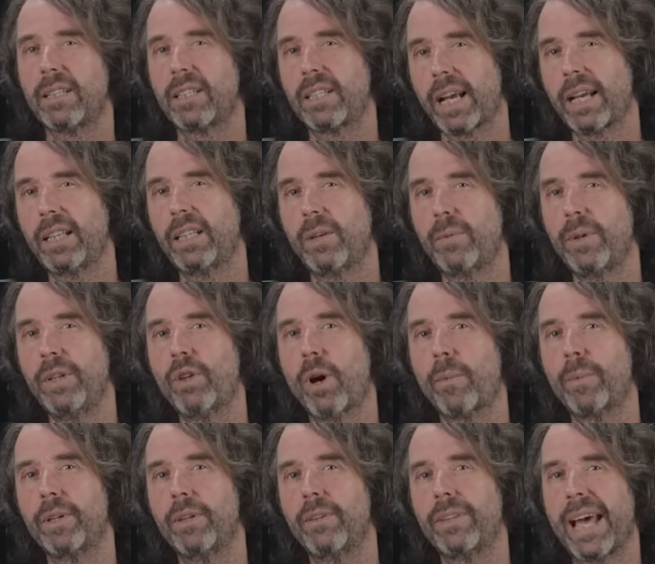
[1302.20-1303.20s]
the secondary
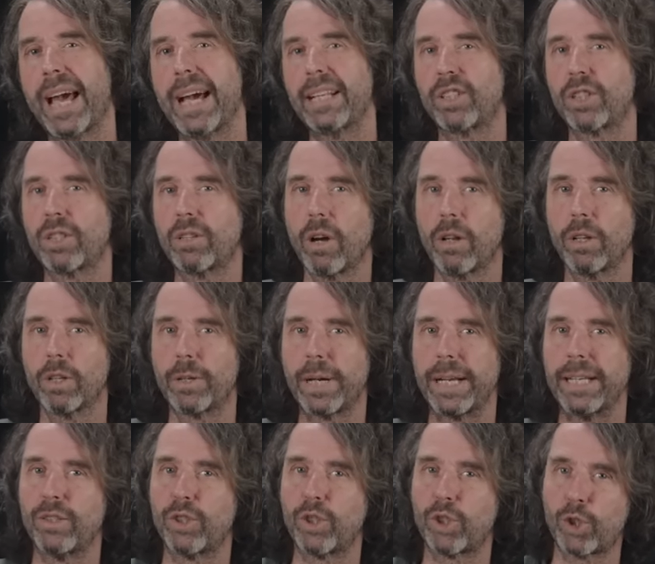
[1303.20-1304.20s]
dominant adds color
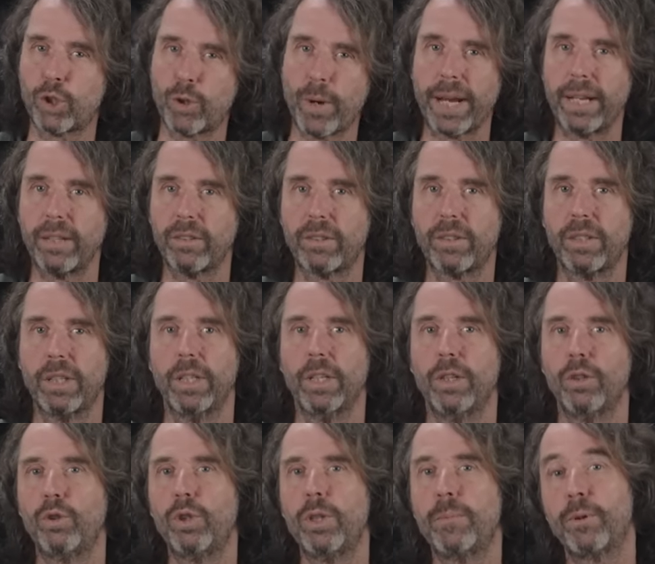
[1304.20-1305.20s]
and strength
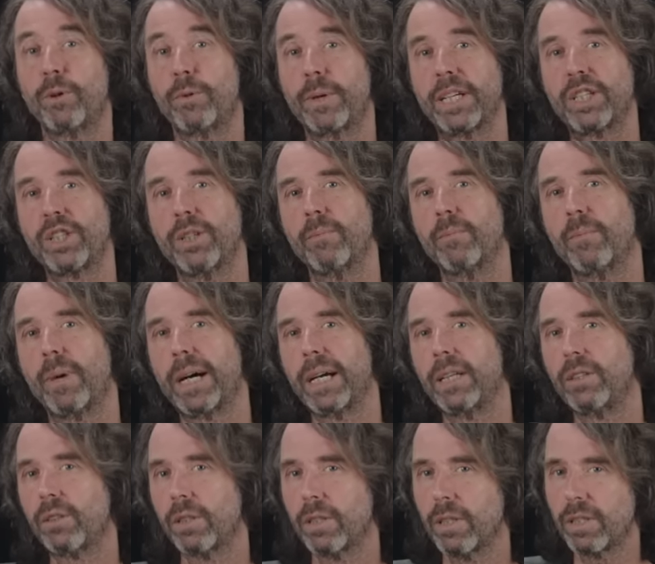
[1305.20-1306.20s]
to the progression
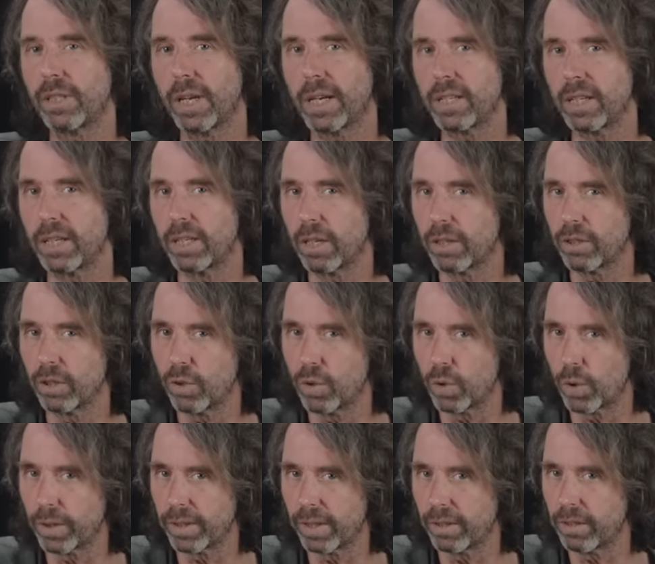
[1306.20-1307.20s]
by tonicizing another
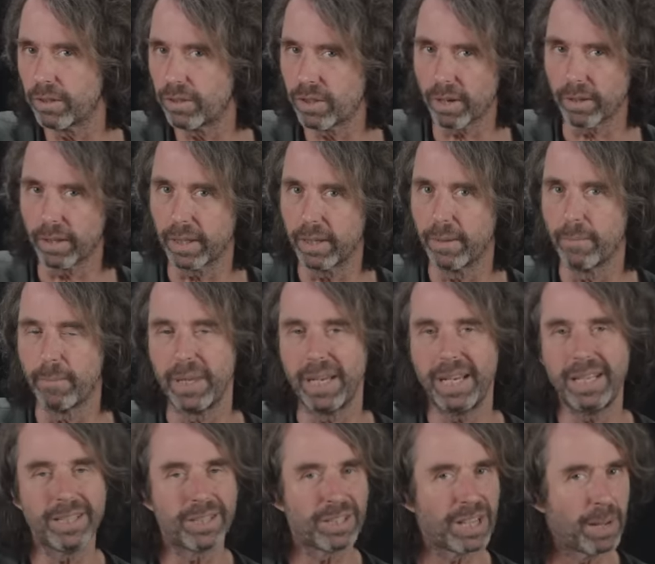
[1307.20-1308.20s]
chord than the tonic
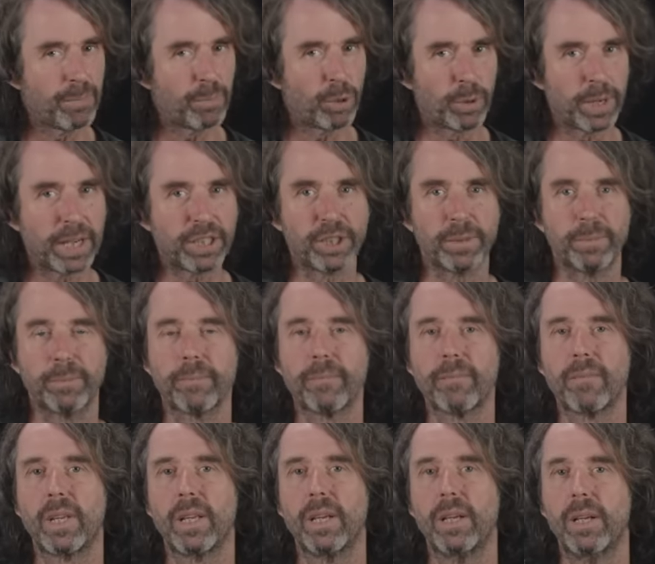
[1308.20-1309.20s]
in the same progression.
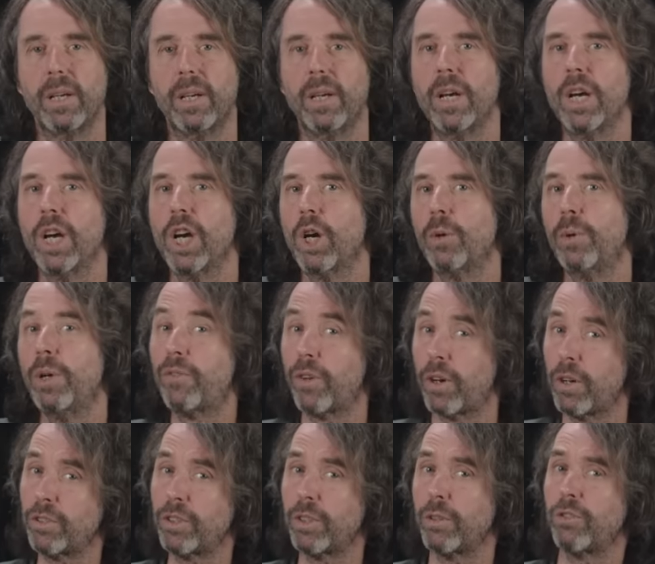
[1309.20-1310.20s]
We've
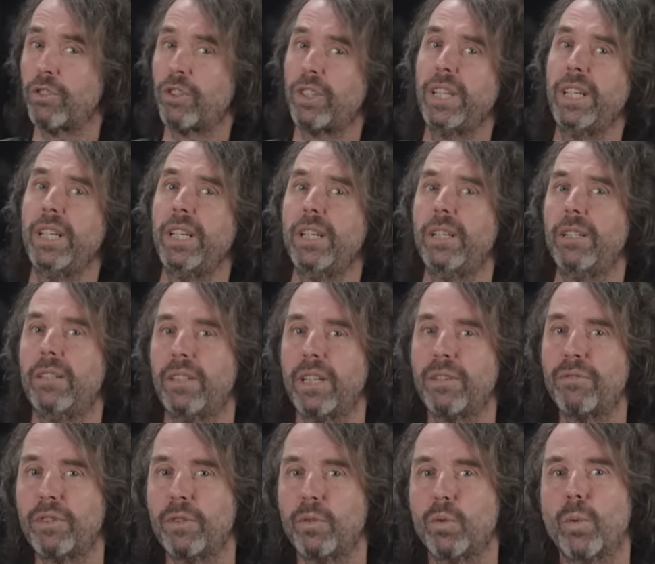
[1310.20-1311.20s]
also seen
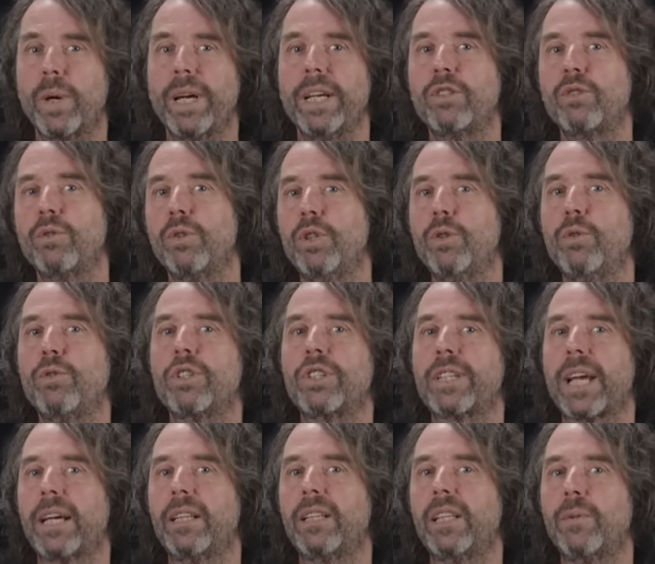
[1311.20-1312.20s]
different ways to use a
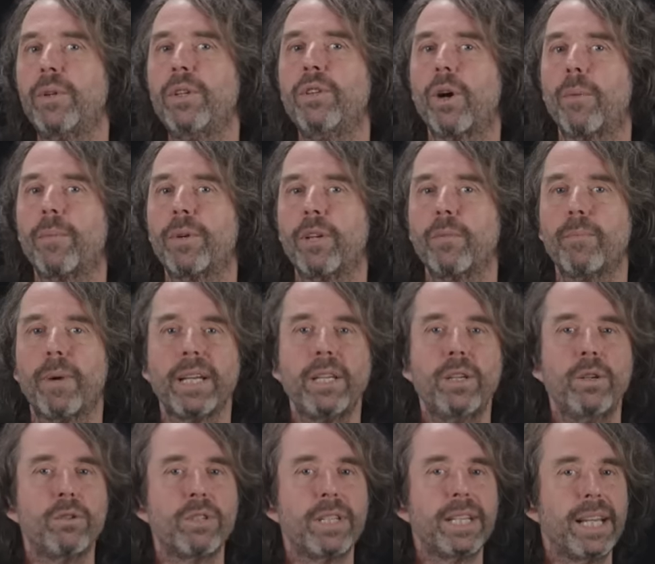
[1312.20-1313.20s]
secondary dominant by
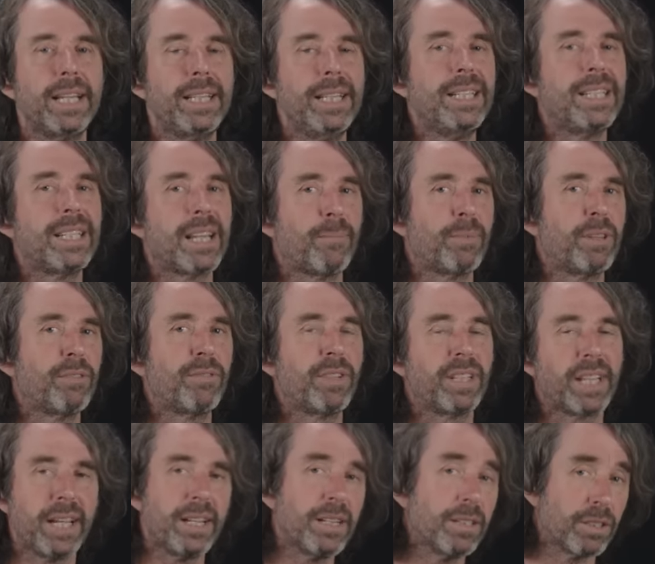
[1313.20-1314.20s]
using a deceptive
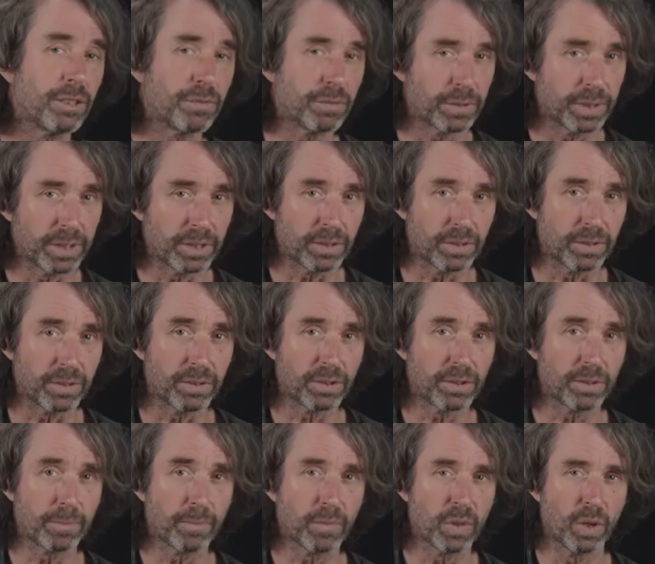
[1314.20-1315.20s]
cadence, for instance,